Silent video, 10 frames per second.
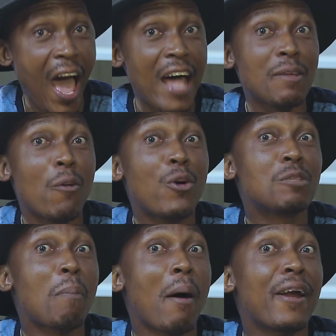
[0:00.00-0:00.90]
are the
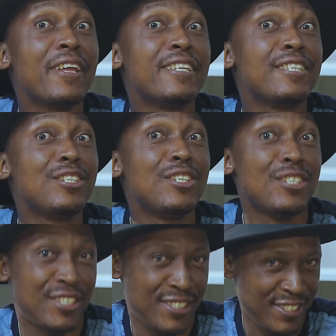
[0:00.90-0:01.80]
ones powering this
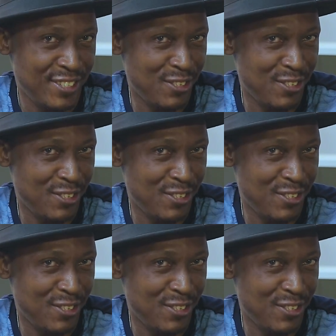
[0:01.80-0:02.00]
gist.